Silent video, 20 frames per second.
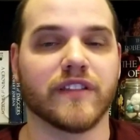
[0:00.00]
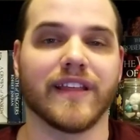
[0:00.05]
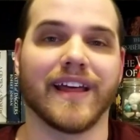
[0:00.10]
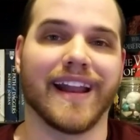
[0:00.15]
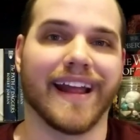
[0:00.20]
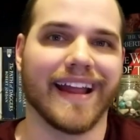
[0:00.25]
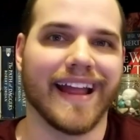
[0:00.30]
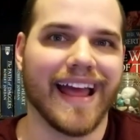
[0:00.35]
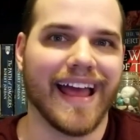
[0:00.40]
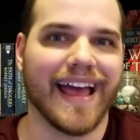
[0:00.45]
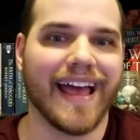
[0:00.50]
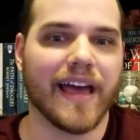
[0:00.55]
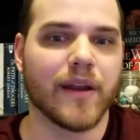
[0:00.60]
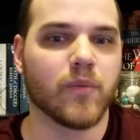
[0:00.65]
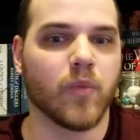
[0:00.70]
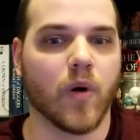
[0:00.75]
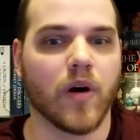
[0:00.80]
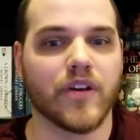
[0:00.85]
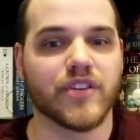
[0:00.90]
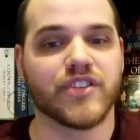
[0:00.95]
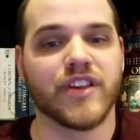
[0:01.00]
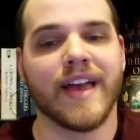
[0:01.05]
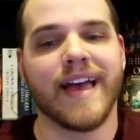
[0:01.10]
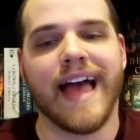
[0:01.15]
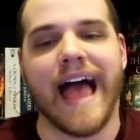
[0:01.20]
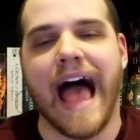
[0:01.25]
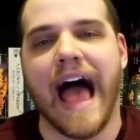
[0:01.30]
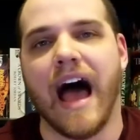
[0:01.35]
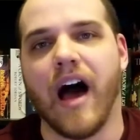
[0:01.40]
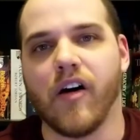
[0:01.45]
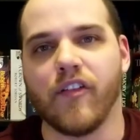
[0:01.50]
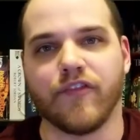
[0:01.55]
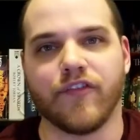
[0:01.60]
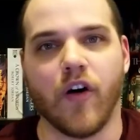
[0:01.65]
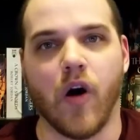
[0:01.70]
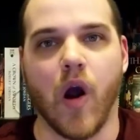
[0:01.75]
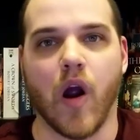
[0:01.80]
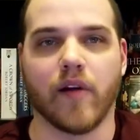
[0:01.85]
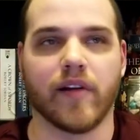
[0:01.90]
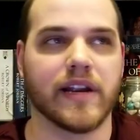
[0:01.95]
that I had was, how
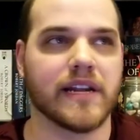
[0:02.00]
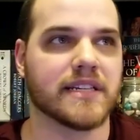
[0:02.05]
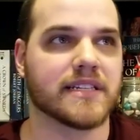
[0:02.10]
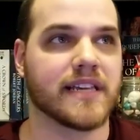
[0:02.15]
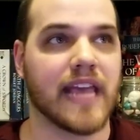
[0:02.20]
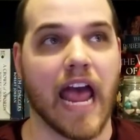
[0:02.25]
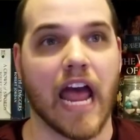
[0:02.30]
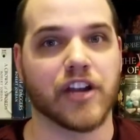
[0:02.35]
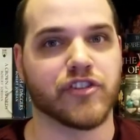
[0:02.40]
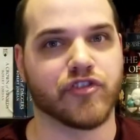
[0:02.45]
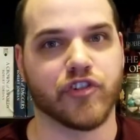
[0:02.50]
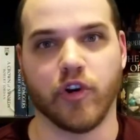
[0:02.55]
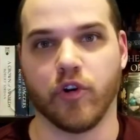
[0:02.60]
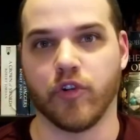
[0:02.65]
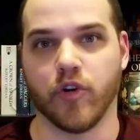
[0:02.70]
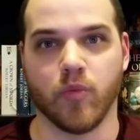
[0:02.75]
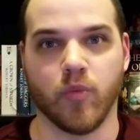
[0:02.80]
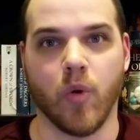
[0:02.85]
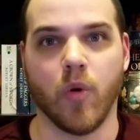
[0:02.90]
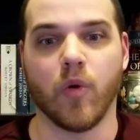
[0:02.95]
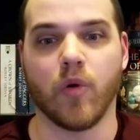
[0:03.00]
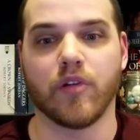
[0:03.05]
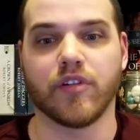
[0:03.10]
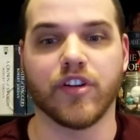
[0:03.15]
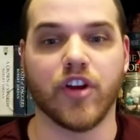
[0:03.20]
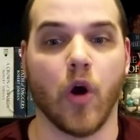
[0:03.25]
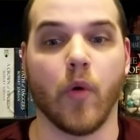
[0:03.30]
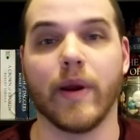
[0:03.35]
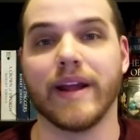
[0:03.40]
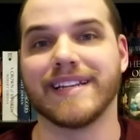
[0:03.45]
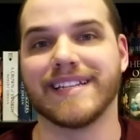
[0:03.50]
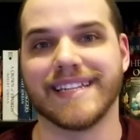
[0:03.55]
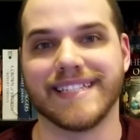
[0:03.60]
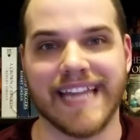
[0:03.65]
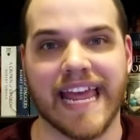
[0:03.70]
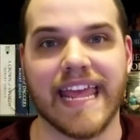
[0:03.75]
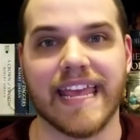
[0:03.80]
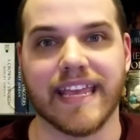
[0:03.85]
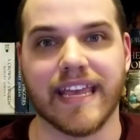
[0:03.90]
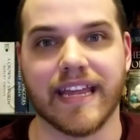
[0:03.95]
far is Catriona Ward going to
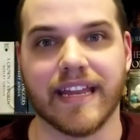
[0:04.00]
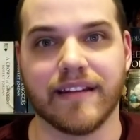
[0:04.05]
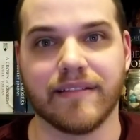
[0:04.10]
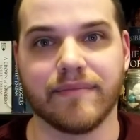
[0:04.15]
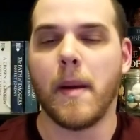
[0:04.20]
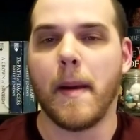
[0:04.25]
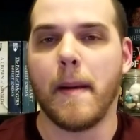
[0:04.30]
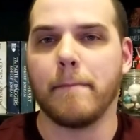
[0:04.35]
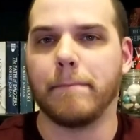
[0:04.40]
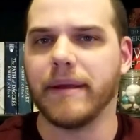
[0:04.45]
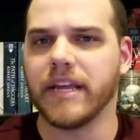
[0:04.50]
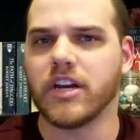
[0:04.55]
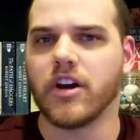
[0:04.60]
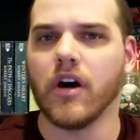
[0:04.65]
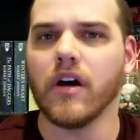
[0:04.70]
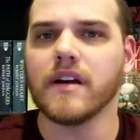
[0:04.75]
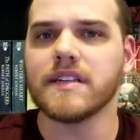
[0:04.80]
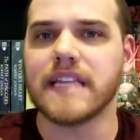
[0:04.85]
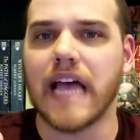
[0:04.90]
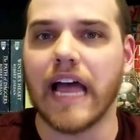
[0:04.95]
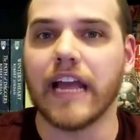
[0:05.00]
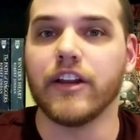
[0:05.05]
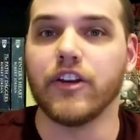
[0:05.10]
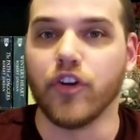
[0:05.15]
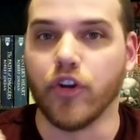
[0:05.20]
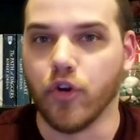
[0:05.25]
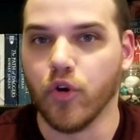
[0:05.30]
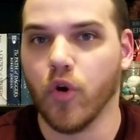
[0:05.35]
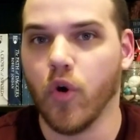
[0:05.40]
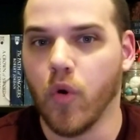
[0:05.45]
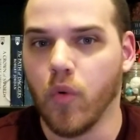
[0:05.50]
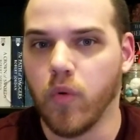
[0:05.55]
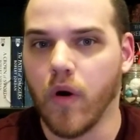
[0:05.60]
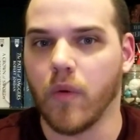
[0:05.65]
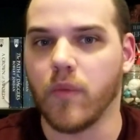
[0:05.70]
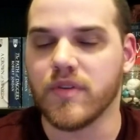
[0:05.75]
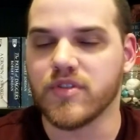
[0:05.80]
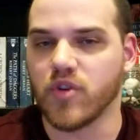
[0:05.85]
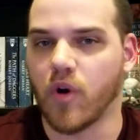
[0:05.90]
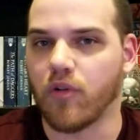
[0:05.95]
take it? Because I knew what
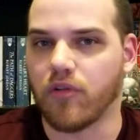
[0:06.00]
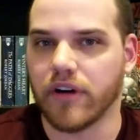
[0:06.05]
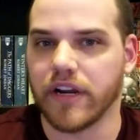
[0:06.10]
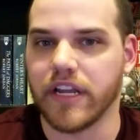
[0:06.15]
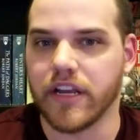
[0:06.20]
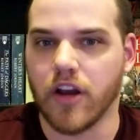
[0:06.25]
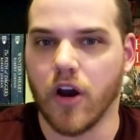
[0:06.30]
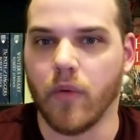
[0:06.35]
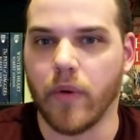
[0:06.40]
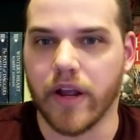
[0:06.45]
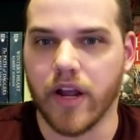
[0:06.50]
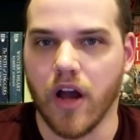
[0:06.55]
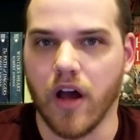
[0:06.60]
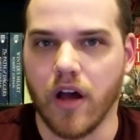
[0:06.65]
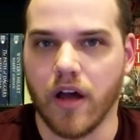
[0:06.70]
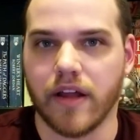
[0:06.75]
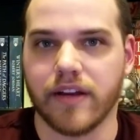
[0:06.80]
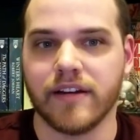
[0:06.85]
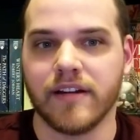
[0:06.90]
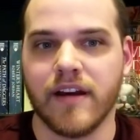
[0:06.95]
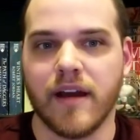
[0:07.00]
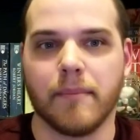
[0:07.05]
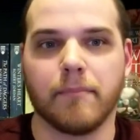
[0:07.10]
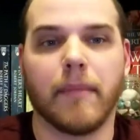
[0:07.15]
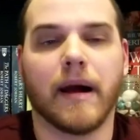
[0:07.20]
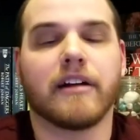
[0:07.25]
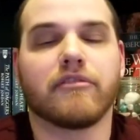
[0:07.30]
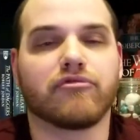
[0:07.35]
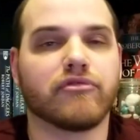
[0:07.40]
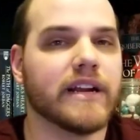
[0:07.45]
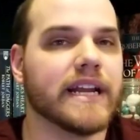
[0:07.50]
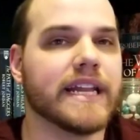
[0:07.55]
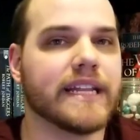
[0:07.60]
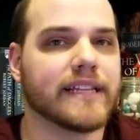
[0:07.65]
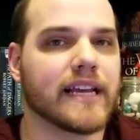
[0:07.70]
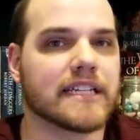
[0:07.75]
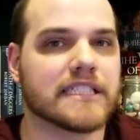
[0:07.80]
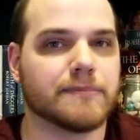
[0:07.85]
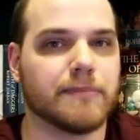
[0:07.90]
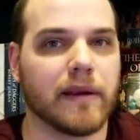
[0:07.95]
was already going on, my reading
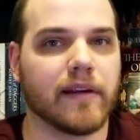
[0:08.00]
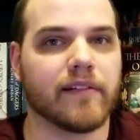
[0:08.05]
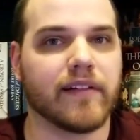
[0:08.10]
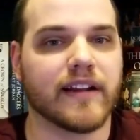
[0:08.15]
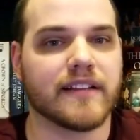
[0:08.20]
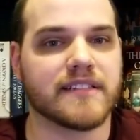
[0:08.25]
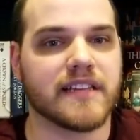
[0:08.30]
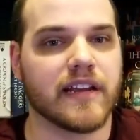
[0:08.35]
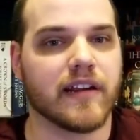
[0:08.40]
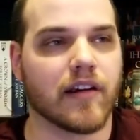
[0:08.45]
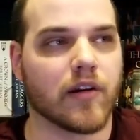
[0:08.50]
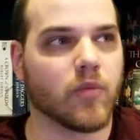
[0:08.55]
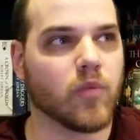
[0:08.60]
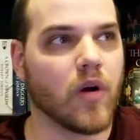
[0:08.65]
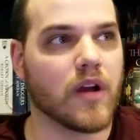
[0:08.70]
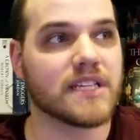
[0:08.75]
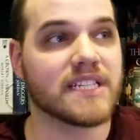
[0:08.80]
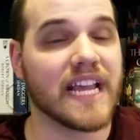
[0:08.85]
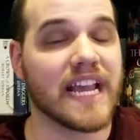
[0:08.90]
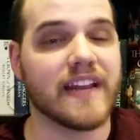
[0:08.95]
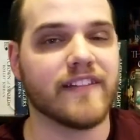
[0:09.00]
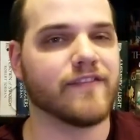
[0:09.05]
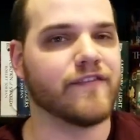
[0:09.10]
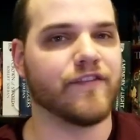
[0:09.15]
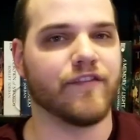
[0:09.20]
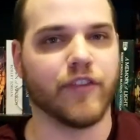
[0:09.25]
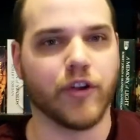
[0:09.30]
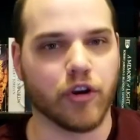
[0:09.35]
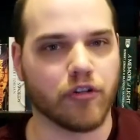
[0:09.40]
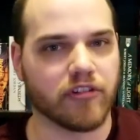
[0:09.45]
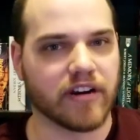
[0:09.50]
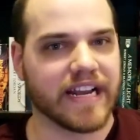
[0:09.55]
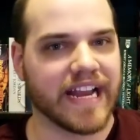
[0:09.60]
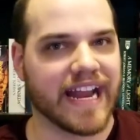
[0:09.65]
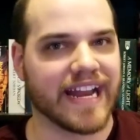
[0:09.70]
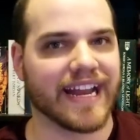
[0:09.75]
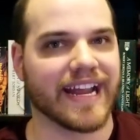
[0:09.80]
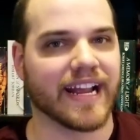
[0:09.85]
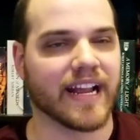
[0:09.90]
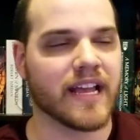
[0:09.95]
experience here was
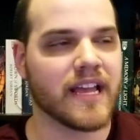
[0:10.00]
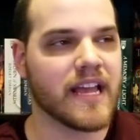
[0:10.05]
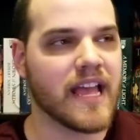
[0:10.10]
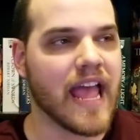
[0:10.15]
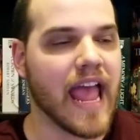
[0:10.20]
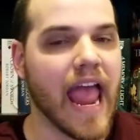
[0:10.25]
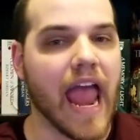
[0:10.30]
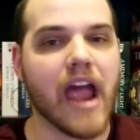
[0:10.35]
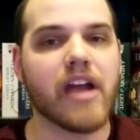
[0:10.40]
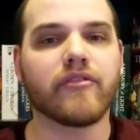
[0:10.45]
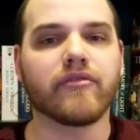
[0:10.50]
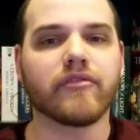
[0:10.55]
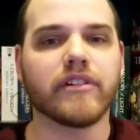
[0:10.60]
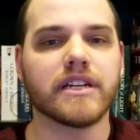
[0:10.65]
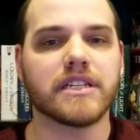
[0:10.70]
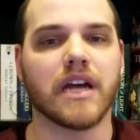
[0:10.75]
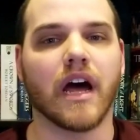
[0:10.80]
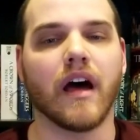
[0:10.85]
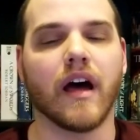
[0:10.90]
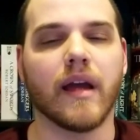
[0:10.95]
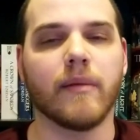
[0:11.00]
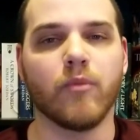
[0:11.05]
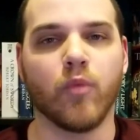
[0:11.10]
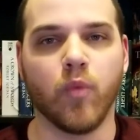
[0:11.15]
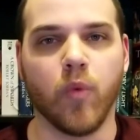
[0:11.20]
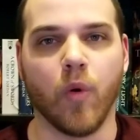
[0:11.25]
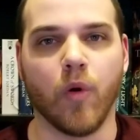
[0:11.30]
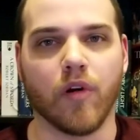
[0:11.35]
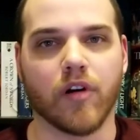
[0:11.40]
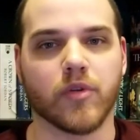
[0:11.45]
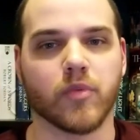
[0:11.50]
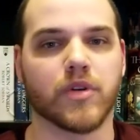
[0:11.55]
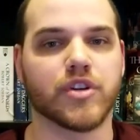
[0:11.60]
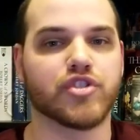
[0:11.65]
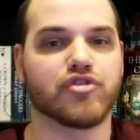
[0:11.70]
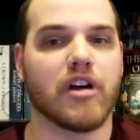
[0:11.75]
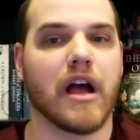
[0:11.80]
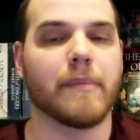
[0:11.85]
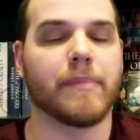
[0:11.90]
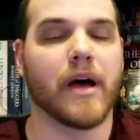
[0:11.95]
infuriating. Every time Ward would
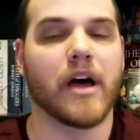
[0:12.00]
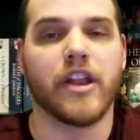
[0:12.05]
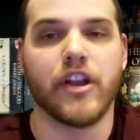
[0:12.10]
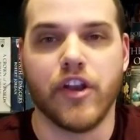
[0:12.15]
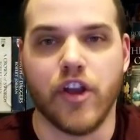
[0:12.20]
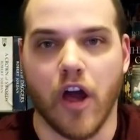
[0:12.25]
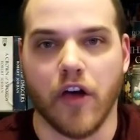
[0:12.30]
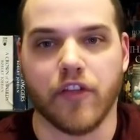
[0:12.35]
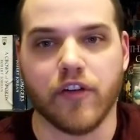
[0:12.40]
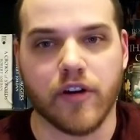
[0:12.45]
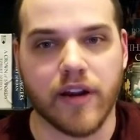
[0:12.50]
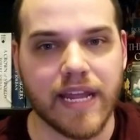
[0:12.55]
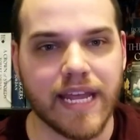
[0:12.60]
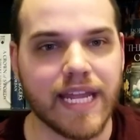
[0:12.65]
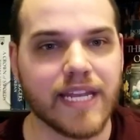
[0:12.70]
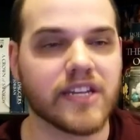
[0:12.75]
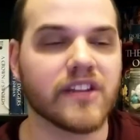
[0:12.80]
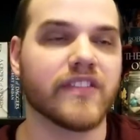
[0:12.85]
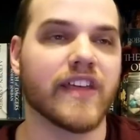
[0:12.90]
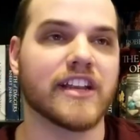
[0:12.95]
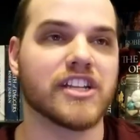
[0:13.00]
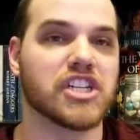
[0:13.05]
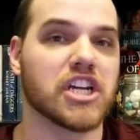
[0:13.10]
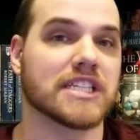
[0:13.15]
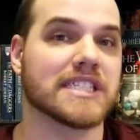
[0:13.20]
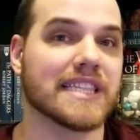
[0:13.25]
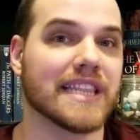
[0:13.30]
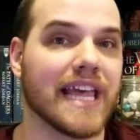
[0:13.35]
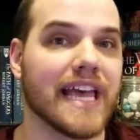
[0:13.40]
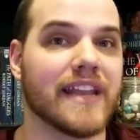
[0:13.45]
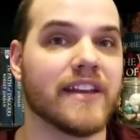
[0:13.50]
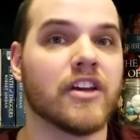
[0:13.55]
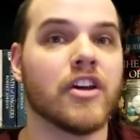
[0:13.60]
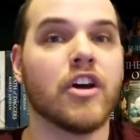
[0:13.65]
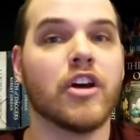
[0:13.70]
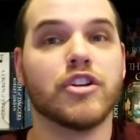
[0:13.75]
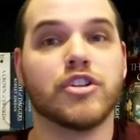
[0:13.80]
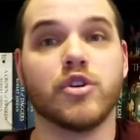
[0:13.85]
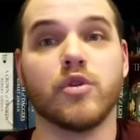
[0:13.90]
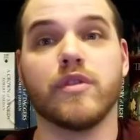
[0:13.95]
drop another hint that just led
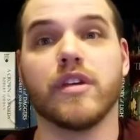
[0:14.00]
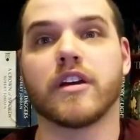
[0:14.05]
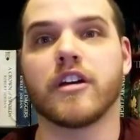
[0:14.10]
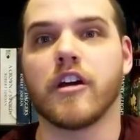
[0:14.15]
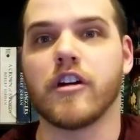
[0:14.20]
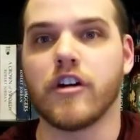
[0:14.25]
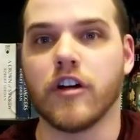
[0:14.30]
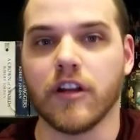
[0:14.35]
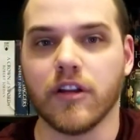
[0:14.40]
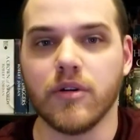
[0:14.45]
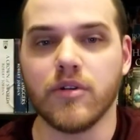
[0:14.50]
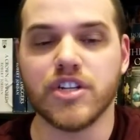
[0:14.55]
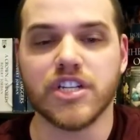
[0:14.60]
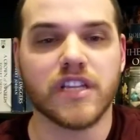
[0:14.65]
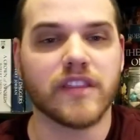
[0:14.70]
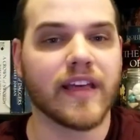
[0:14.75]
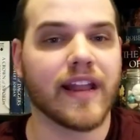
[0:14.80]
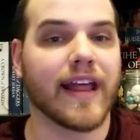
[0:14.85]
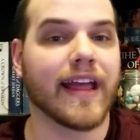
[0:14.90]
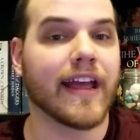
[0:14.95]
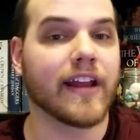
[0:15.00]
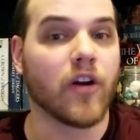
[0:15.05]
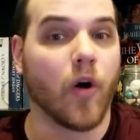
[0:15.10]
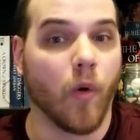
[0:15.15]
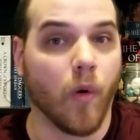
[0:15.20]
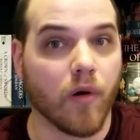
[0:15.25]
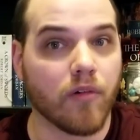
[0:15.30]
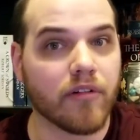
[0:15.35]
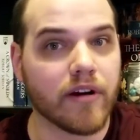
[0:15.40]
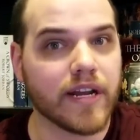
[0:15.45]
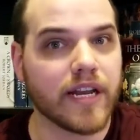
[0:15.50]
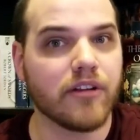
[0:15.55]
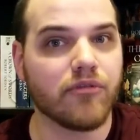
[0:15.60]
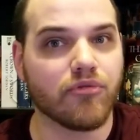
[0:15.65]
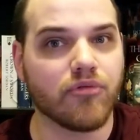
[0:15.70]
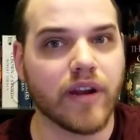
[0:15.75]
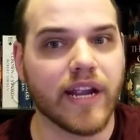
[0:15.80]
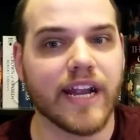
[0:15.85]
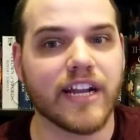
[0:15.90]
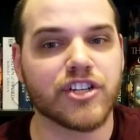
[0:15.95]
to the conclusion that I had already
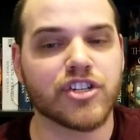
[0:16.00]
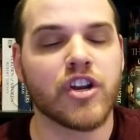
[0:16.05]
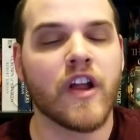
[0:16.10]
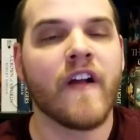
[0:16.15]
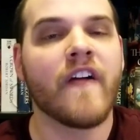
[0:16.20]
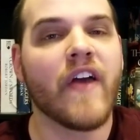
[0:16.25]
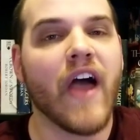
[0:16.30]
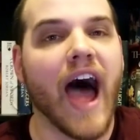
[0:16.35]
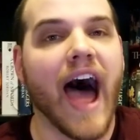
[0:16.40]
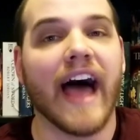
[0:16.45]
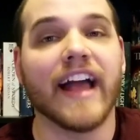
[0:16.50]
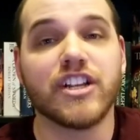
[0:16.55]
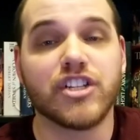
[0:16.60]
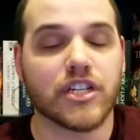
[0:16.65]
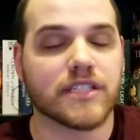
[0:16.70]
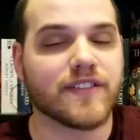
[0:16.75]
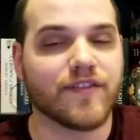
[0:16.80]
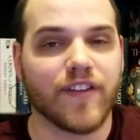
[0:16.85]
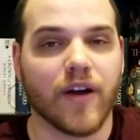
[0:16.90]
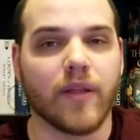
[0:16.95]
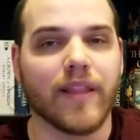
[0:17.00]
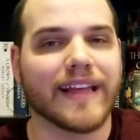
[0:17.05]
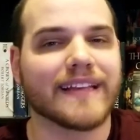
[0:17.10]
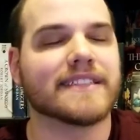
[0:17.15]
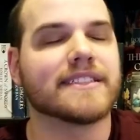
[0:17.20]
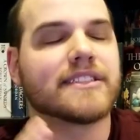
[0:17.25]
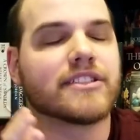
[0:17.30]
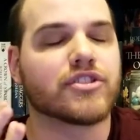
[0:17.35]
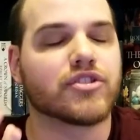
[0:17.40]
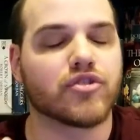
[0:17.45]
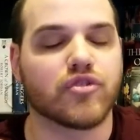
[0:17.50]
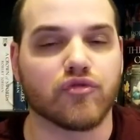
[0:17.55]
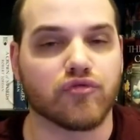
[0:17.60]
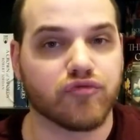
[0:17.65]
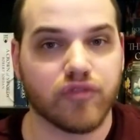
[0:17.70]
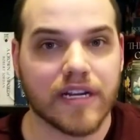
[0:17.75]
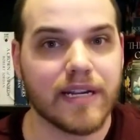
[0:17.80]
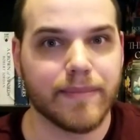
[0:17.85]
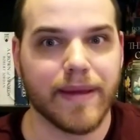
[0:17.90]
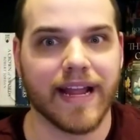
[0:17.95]
reached, I just felt like
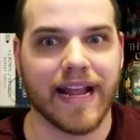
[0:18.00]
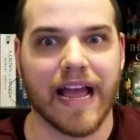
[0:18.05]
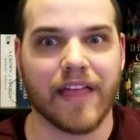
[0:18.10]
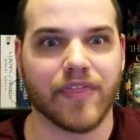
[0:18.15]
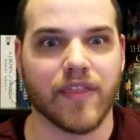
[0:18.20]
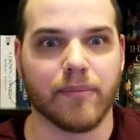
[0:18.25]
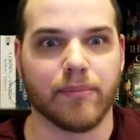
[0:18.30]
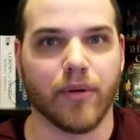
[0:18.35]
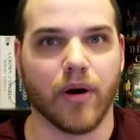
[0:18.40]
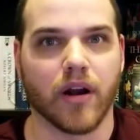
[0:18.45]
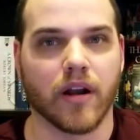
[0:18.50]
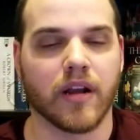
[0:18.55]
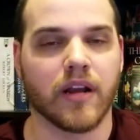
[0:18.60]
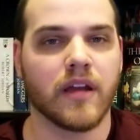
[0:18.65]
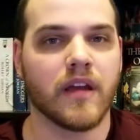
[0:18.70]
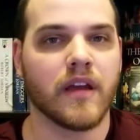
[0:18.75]
screaming at the book.